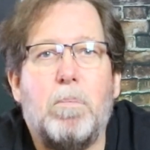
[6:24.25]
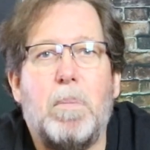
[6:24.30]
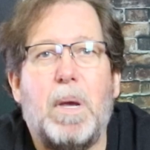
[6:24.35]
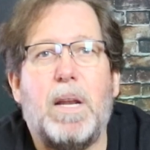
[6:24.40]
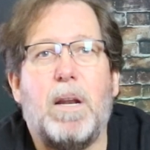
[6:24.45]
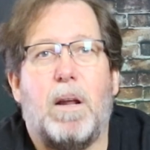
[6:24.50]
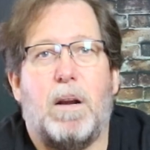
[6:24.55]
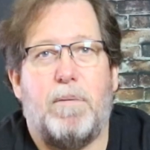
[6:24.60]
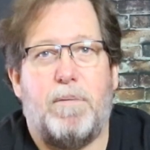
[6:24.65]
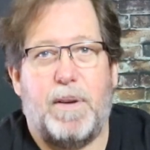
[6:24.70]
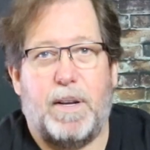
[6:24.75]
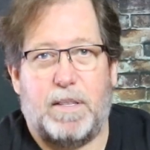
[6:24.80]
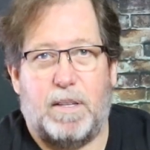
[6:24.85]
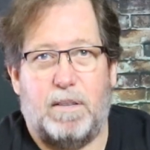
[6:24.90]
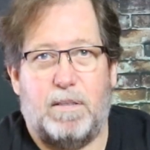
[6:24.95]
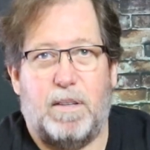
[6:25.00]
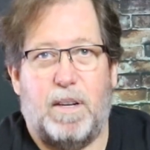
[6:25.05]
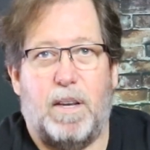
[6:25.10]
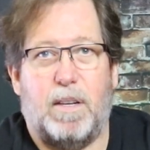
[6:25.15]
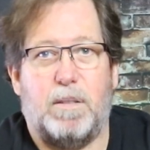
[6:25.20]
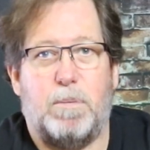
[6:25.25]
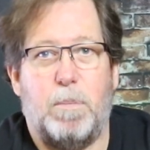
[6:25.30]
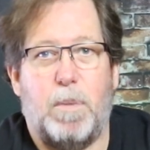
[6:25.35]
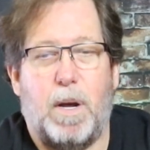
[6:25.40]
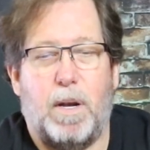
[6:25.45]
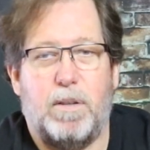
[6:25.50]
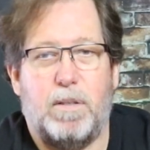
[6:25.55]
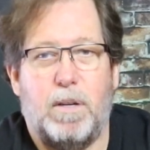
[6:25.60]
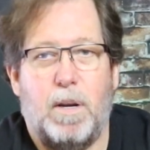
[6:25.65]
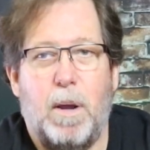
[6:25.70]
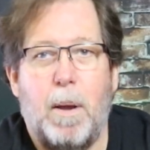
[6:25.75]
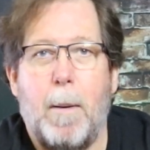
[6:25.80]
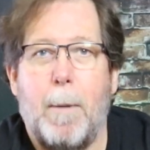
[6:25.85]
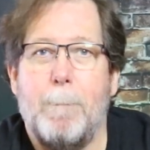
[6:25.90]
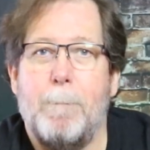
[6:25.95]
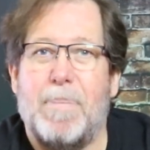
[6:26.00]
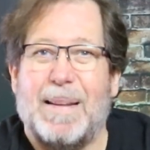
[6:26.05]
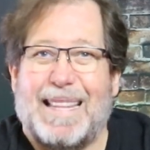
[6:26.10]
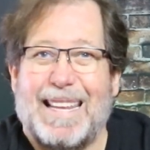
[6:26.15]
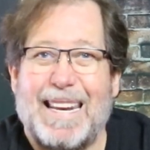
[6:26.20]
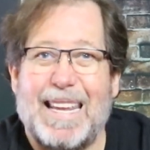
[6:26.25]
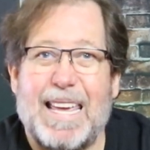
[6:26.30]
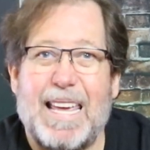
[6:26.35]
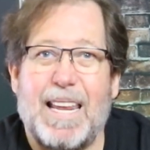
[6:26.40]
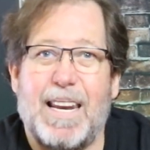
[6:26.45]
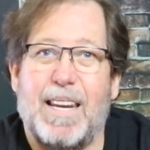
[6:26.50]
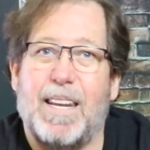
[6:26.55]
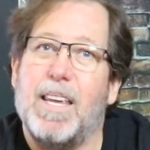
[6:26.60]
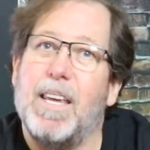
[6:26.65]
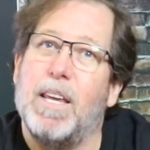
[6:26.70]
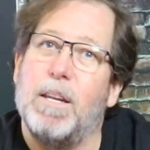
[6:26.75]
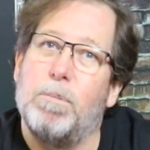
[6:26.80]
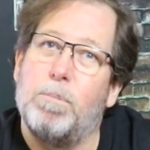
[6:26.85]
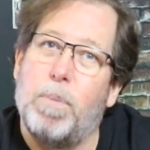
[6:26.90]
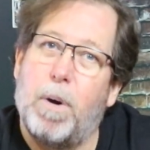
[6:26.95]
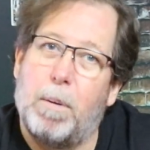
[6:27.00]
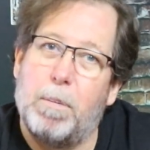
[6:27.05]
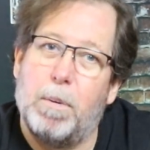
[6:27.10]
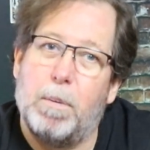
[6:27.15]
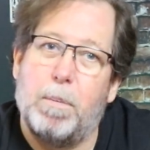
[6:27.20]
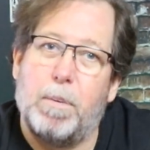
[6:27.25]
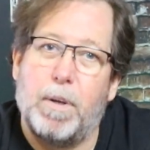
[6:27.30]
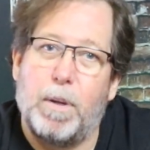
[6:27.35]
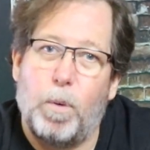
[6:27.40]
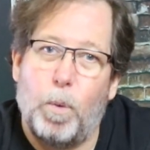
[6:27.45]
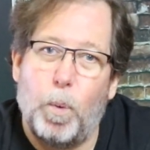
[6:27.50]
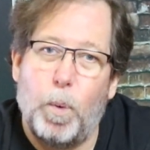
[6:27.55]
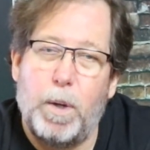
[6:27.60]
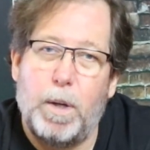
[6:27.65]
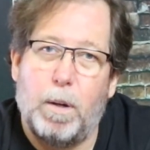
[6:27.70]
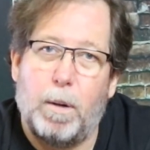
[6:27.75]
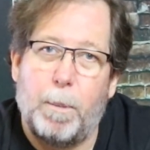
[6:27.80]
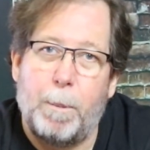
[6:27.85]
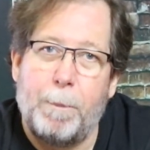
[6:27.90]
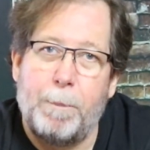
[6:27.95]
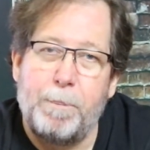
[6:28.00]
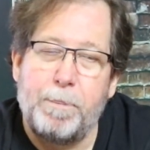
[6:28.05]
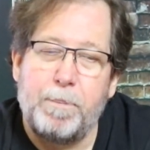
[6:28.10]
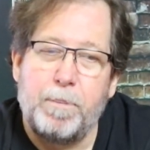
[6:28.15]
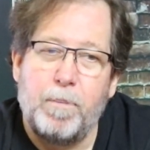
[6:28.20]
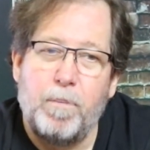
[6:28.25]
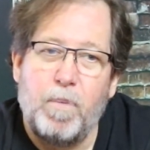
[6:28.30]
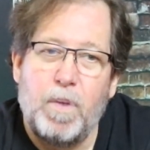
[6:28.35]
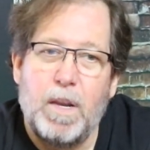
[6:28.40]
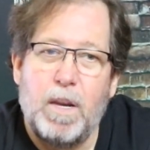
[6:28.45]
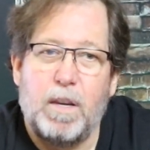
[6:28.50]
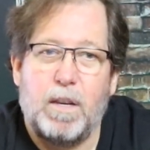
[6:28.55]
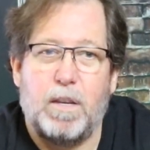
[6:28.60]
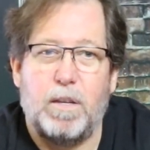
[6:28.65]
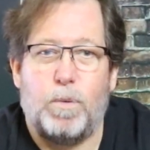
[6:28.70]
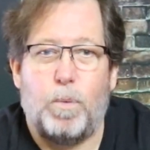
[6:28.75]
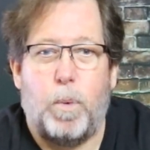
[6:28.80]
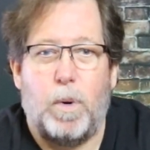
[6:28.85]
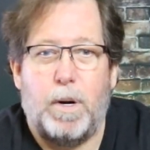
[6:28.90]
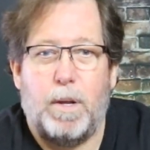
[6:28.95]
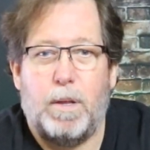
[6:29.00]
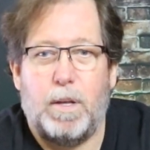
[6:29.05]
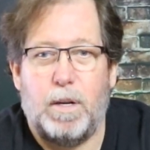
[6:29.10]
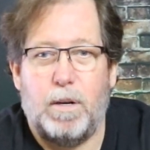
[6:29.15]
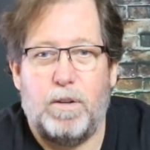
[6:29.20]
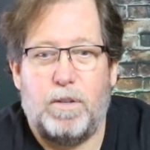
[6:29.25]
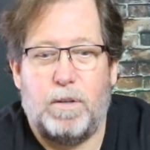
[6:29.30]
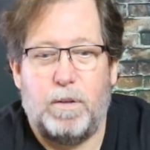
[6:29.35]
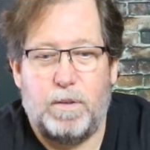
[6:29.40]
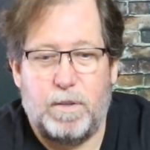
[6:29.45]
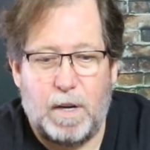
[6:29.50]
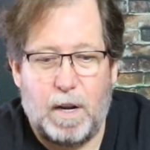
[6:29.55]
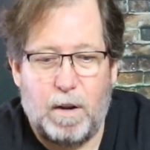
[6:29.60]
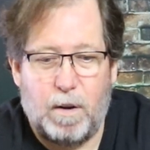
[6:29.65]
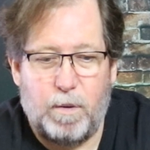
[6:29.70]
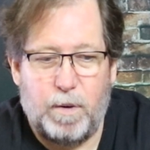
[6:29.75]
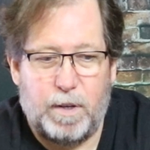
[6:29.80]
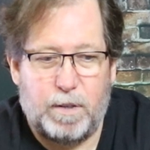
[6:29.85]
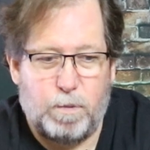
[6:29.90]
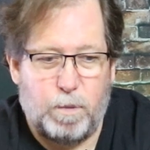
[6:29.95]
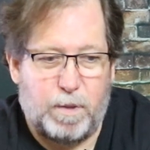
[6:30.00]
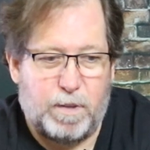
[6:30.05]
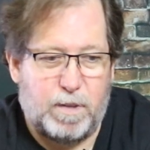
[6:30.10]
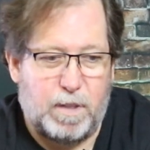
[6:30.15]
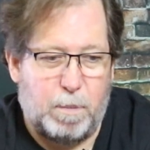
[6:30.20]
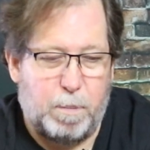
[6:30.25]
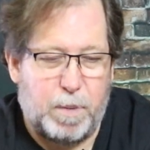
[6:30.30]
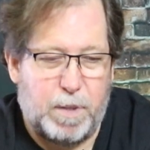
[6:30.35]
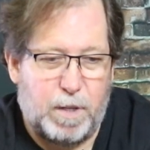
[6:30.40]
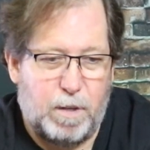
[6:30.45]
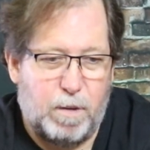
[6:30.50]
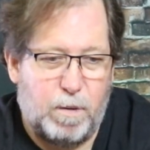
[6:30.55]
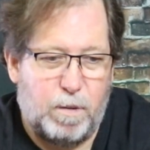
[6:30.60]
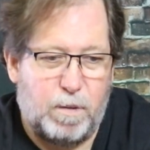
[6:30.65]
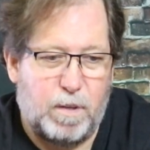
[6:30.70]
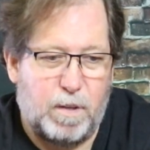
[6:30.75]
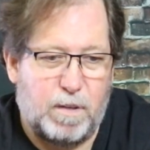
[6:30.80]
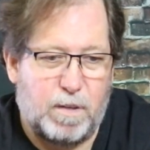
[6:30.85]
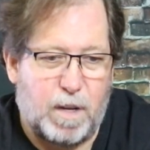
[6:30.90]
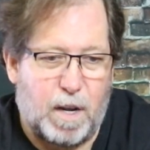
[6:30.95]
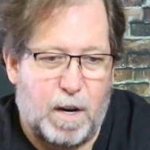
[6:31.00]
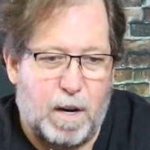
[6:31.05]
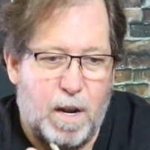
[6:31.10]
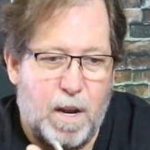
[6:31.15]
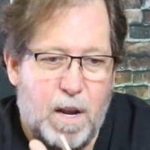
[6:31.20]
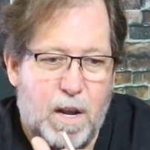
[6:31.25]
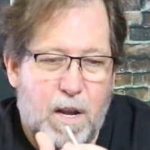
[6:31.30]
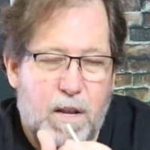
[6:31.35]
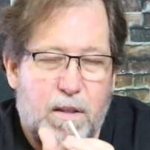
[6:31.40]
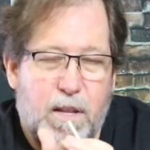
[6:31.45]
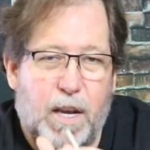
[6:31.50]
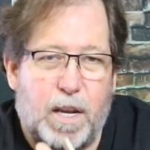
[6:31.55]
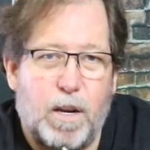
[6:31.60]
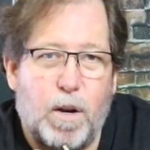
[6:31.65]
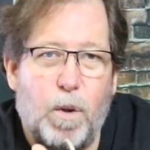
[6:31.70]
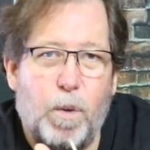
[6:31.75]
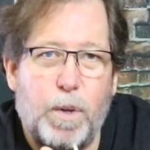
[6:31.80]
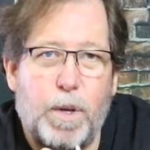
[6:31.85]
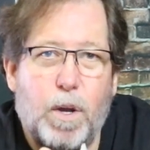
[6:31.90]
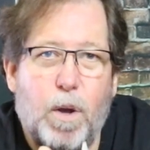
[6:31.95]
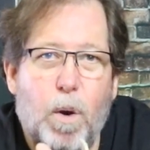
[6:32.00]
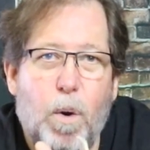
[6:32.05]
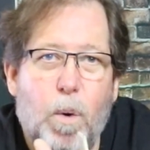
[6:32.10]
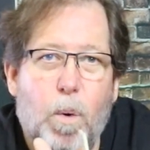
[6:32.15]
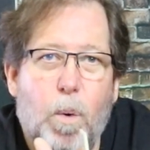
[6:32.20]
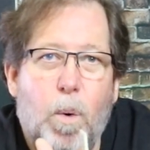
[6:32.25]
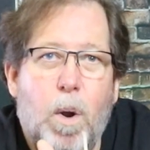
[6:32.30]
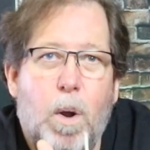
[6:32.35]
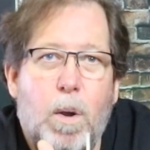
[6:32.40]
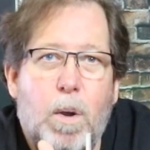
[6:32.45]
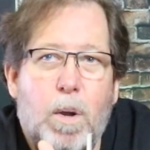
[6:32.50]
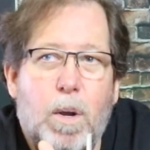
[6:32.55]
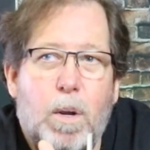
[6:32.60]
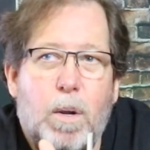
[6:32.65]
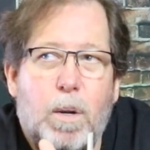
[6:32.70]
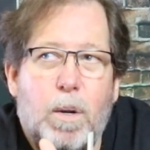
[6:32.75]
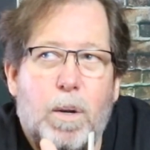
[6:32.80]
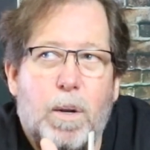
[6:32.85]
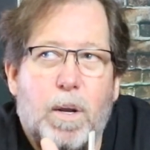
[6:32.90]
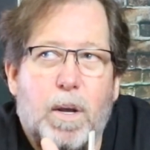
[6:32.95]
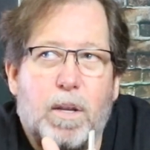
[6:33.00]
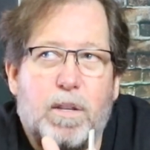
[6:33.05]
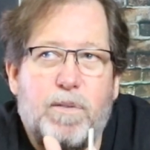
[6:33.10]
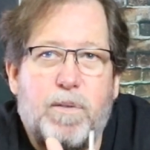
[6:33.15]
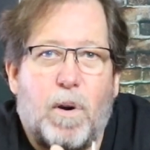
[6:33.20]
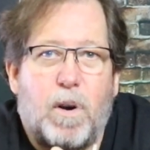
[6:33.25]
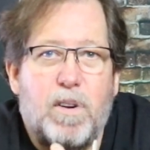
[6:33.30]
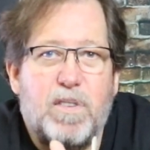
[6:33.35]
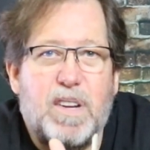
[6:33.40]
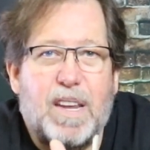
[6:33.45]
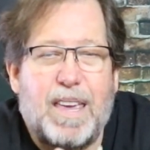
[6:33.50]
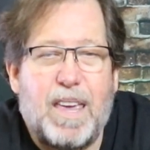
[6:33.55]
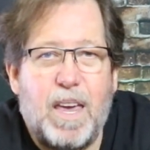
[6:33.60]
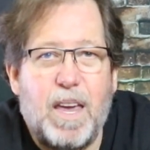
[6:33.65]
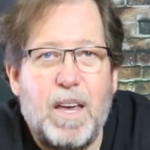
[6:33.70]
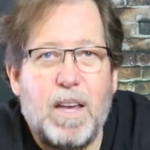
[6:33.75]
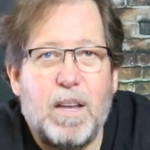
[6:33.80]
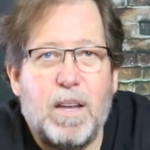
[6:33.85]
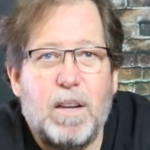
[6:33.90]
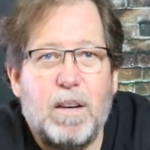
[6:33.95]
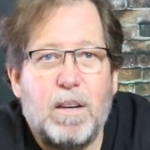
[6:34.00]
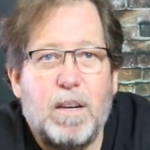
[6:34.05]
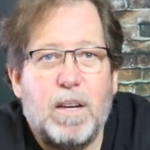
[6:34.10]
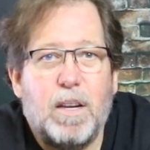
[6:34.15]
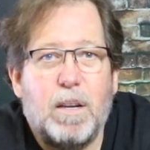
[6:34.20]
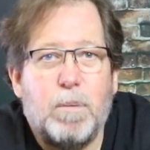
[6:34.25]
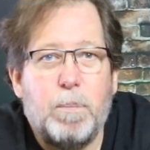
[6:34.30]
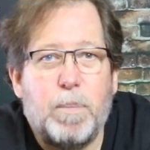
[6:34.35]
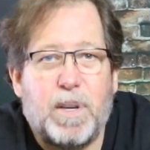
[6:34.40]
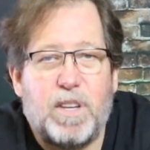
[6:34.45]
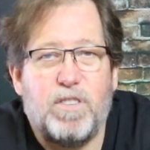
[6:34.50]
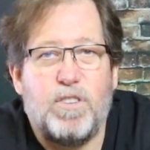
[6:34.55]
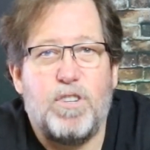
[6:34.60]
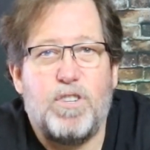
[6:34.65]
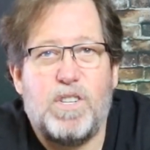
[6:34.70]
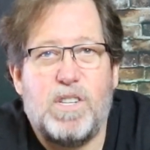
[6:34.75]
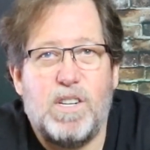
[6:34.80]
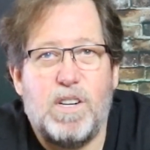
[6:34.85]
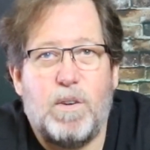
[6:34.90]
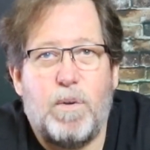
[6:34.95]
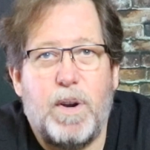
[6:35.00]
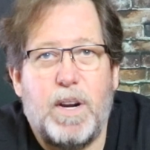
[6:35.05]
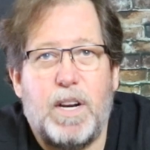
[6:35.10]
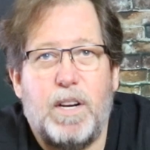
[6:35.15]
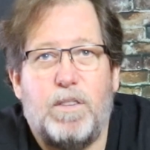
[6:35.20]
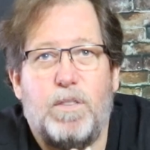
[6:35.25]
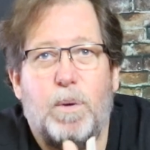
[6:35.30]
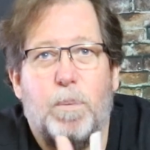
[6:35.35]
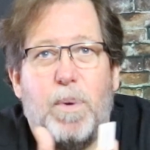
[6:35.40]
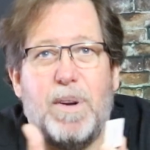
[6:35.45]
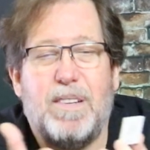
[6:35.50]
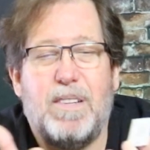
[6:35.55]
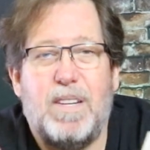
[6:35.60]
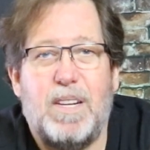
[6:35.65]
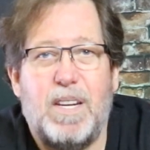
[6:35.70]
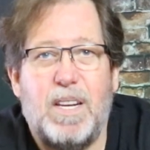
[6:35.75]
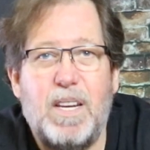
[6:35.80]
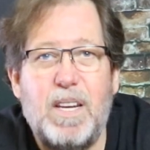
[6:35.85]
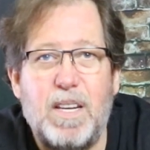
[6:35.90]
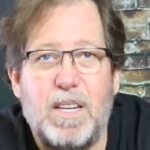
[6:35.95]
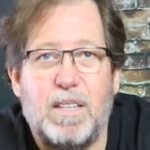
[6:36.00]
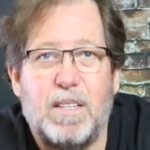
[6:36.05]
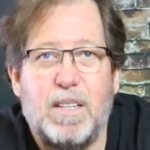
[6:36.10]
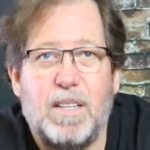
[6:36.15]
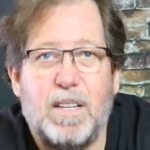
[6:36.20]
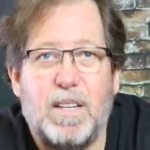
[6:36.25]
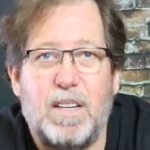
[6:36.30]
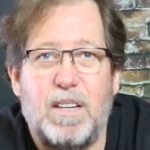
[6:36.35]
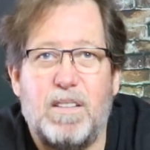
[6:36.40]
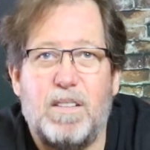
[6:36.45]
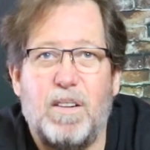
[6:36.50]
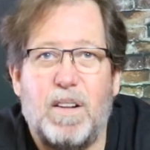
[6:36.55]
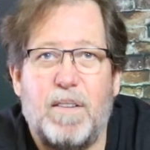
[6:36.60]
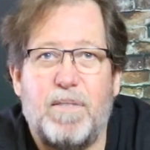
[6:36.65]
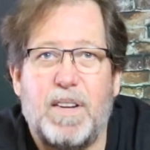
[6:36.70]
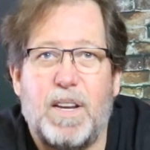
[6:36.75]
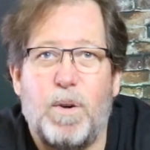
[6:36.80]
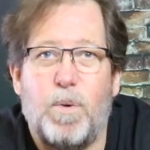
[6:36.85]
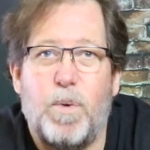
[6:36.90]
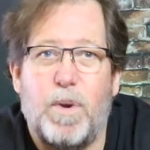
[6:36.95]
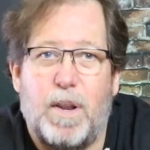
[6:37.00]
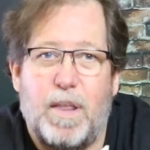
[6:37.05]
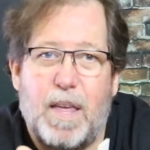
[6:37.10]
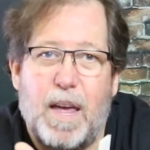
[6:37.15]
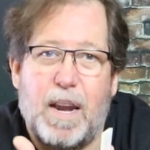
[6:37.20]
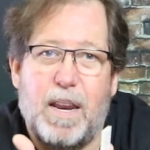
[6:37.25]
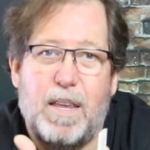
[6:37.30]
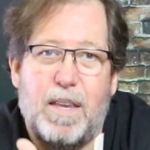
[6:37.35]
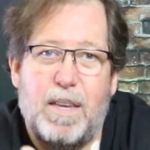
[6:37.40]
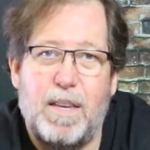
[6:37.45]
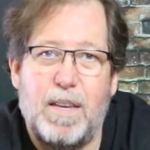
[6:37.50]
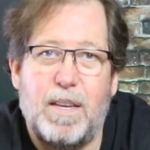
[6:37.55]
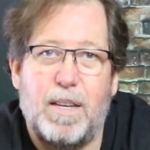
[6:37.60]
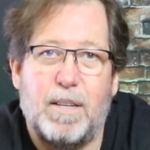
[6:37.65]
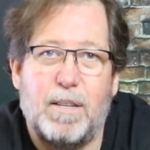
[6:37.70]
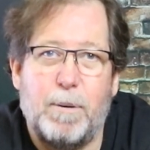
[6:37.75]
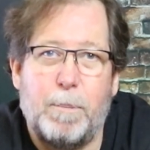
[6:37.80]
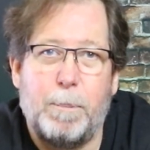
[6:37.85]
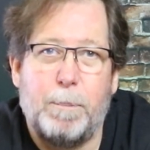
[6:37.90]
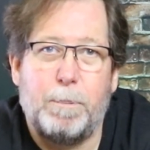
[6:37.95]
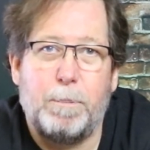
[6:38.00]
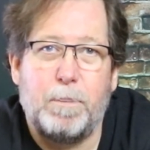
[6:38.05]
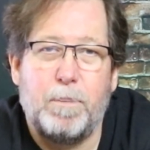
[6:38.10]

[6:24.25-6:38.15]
may not affect this as much, but then again, it probably will. Because one of the issues now is with CPUs is that they can only go as far as they can because they're generating so much heat and you still have to get rid of that heat.